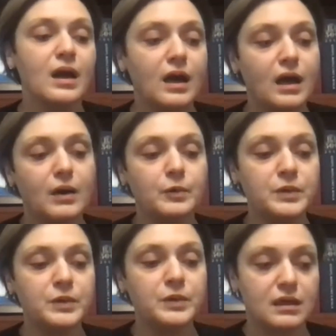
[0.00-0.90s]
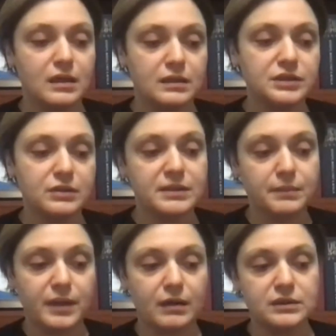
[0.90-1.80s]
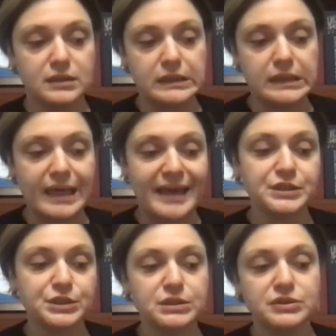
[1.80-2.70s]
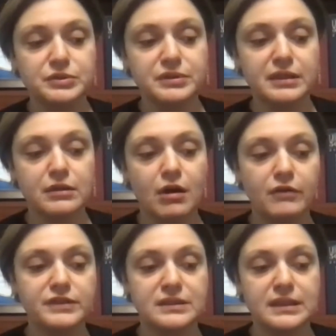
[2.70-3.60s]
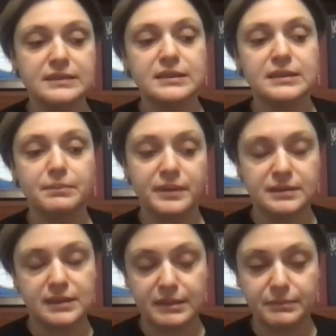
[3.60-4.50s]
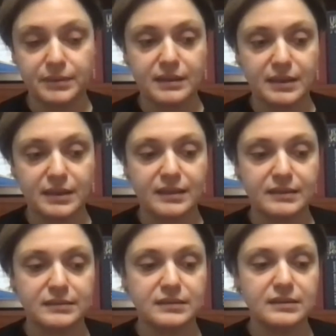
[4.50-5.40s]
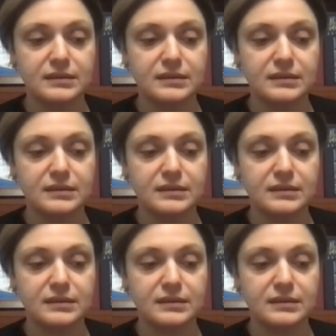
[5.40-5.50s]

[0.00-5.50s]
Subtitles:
will talk about action during COVID-19 pandemic, and